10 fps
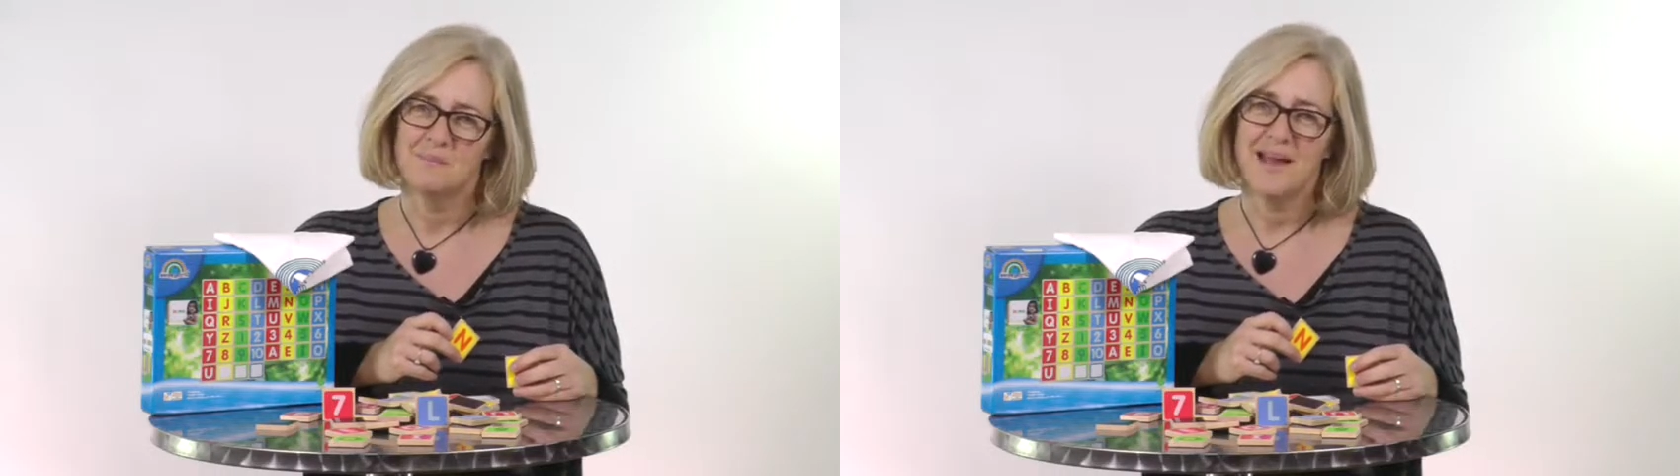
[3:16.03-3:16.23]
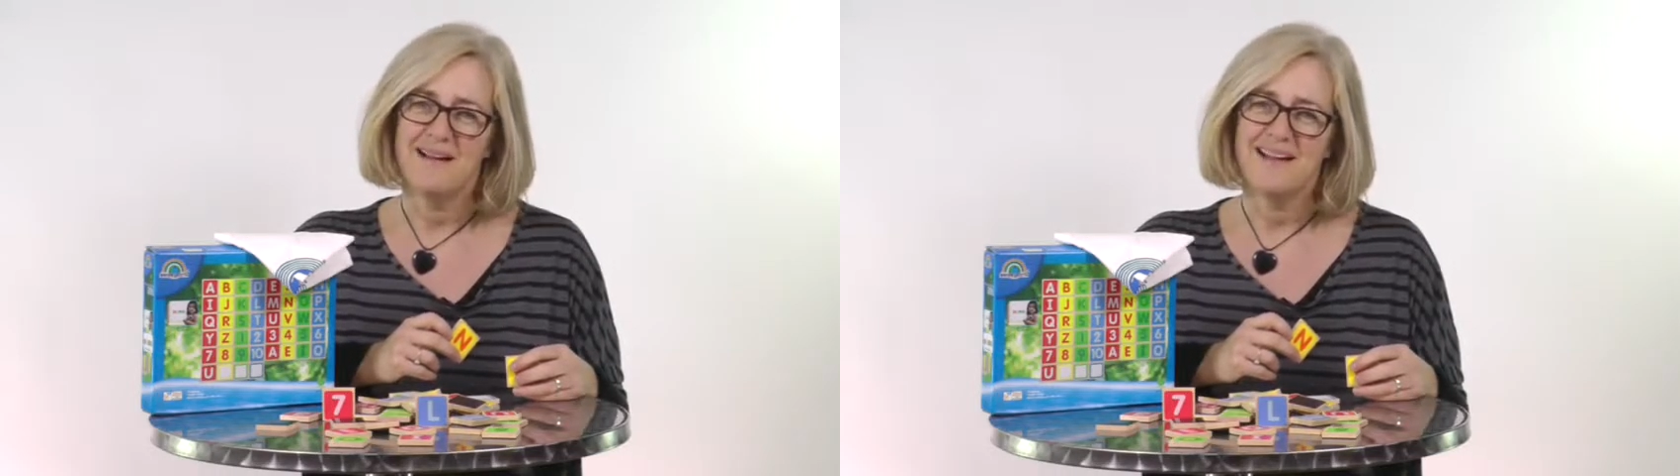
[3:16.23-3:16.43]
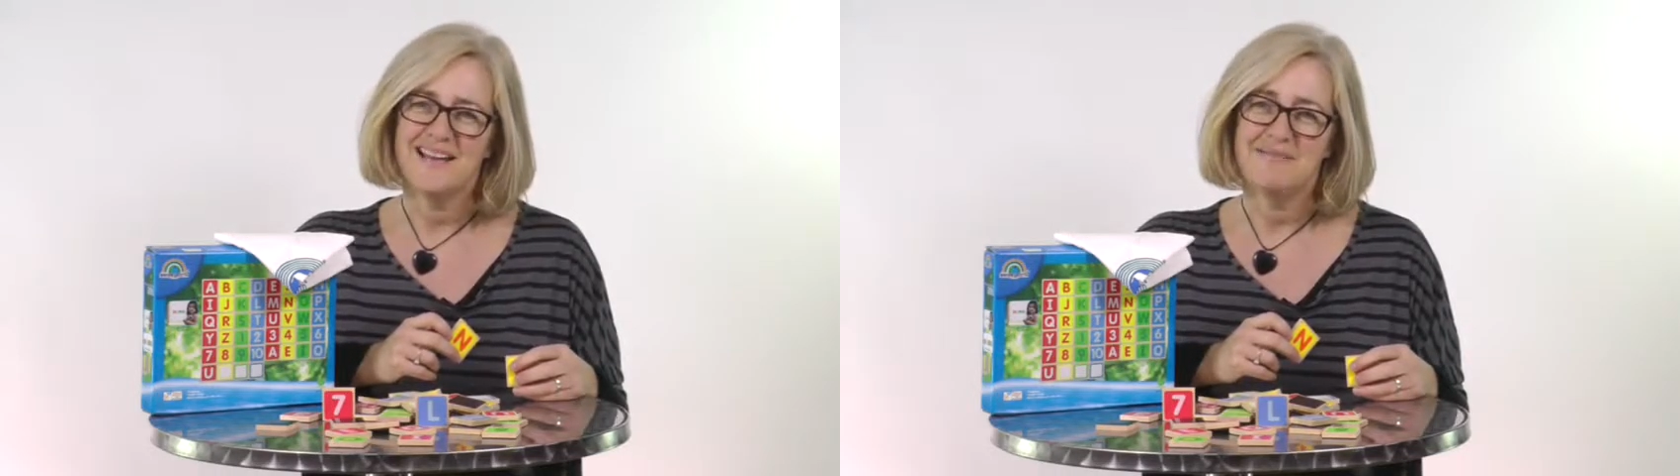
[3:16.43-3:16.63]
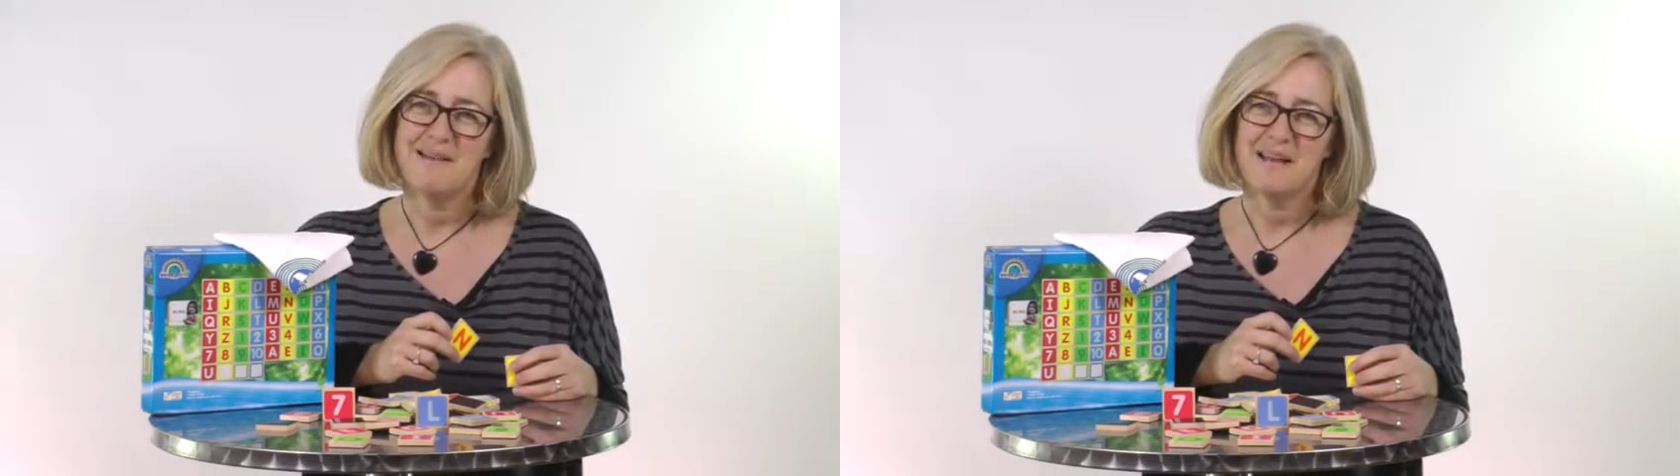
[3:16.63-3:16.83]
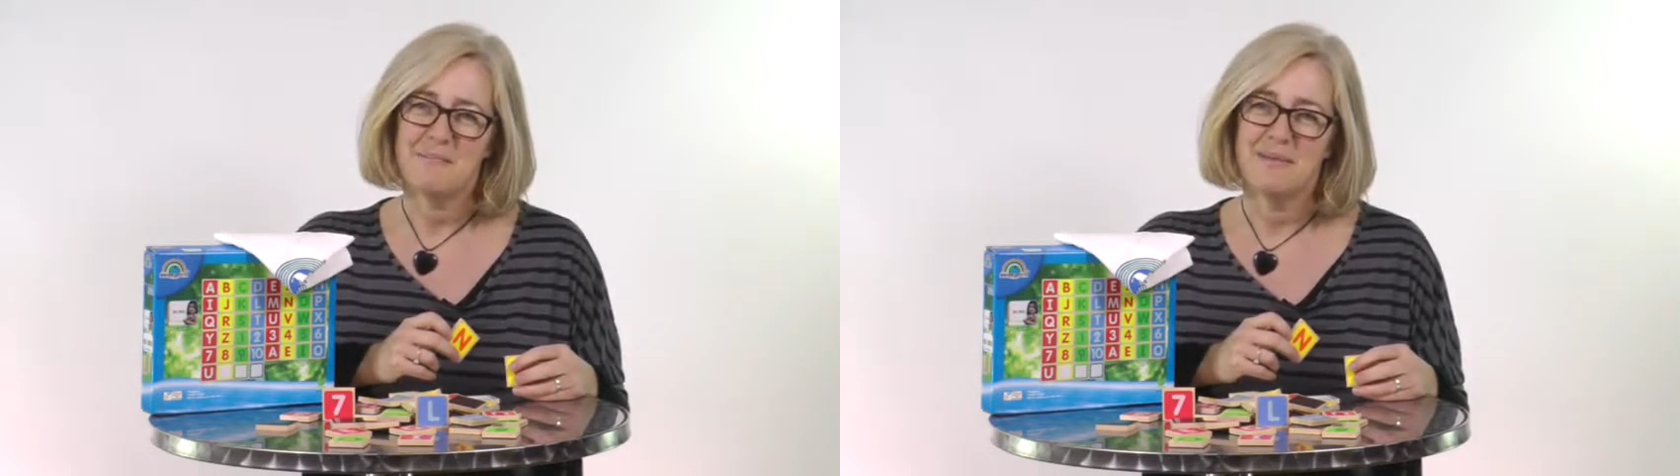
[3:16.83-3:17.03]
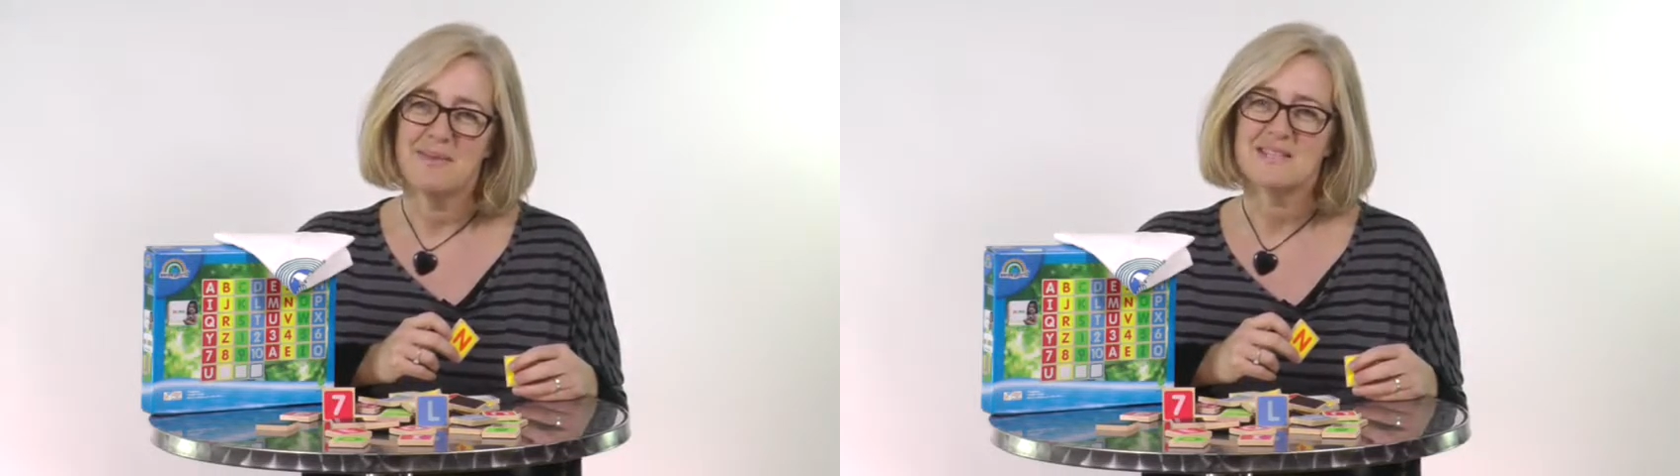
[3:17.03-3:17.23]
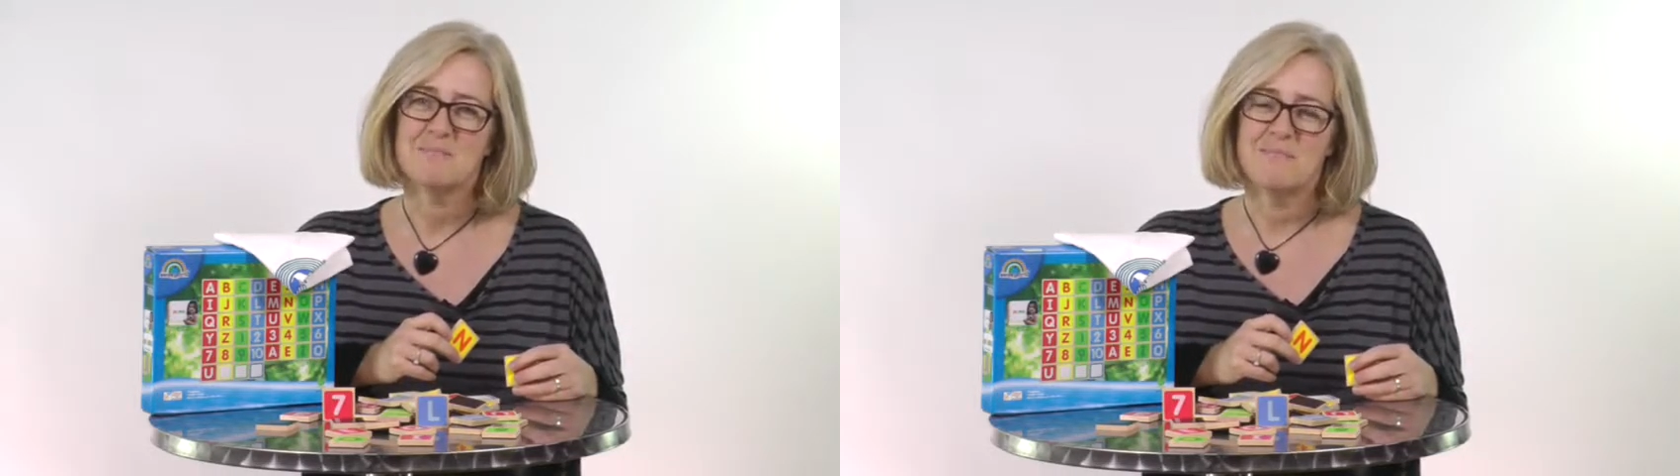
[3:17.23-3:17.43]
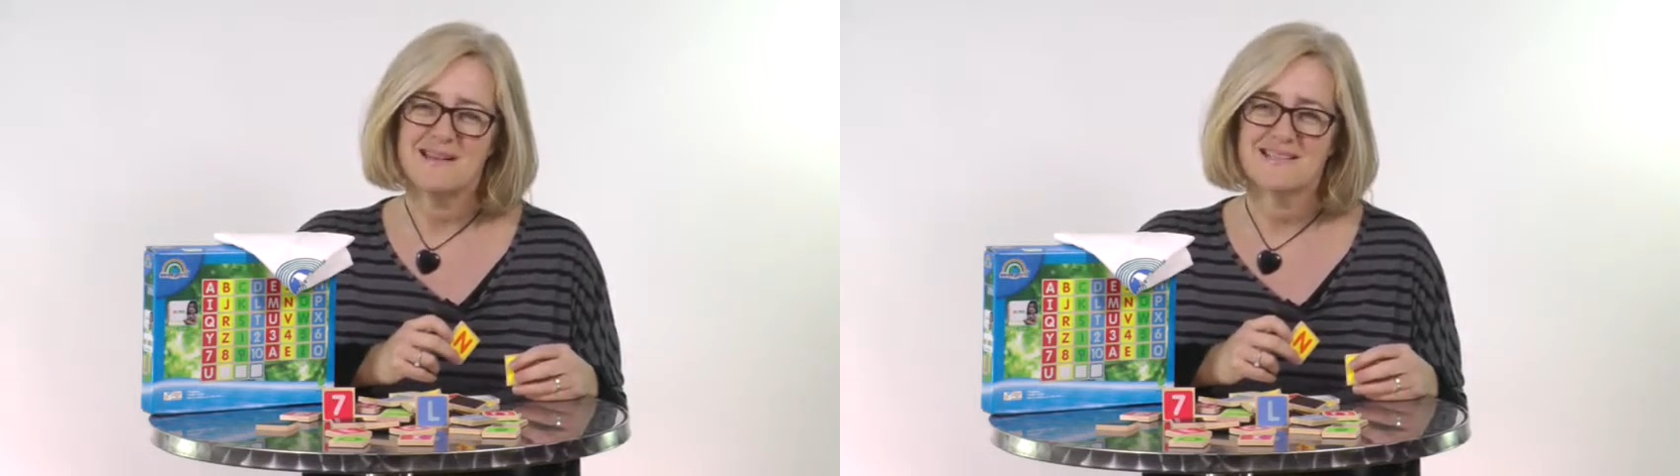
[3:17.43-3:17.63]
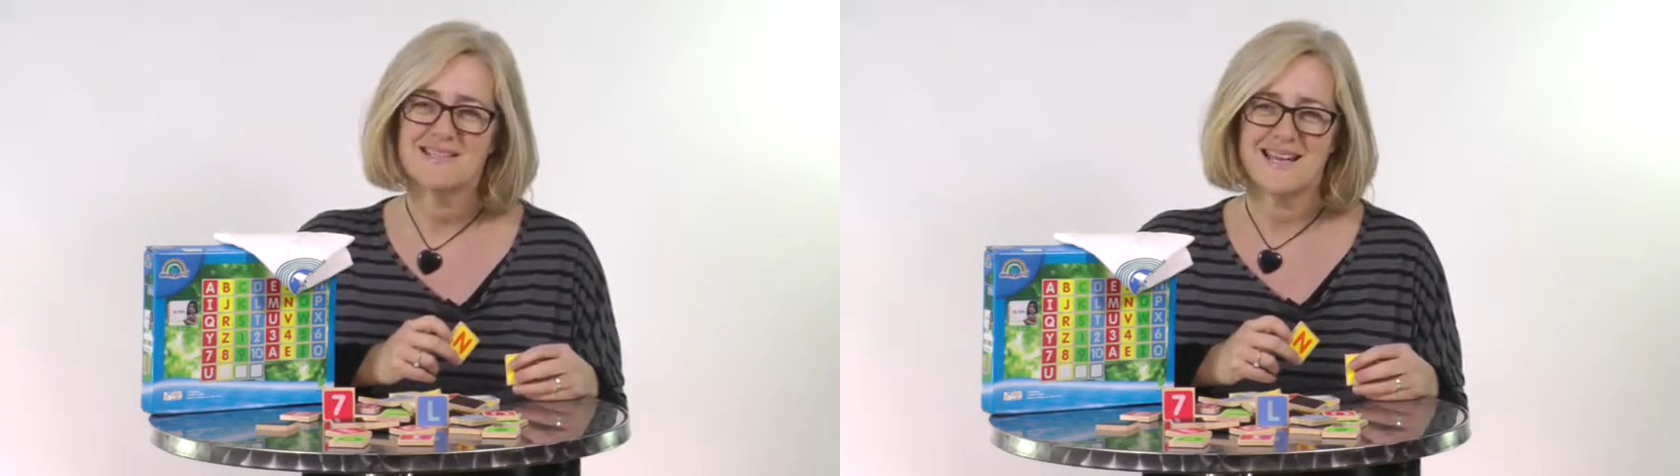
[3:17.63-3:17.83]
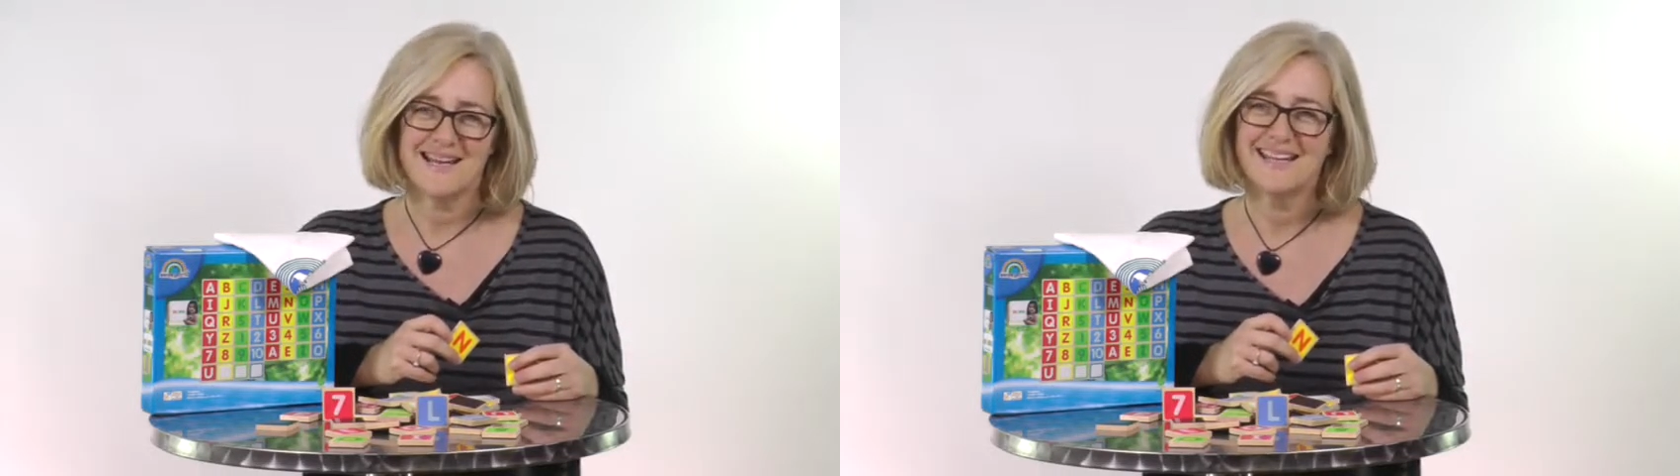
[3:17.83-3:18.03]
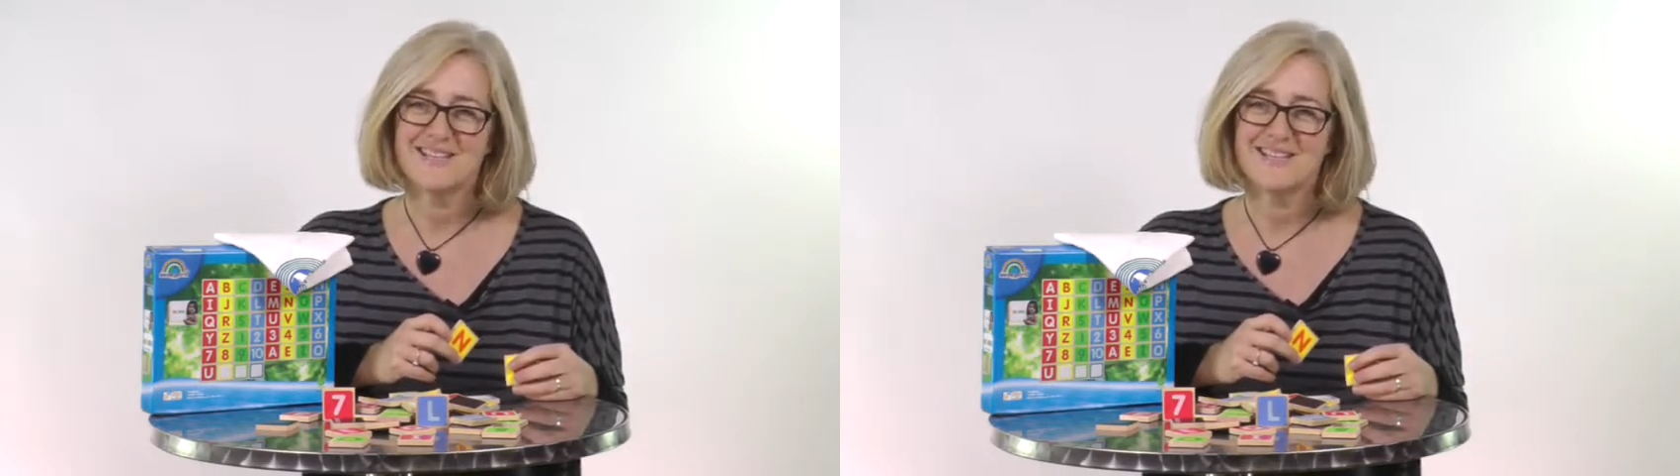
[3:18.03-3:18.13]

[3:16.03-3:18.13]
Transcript: we highly recommend this best-selling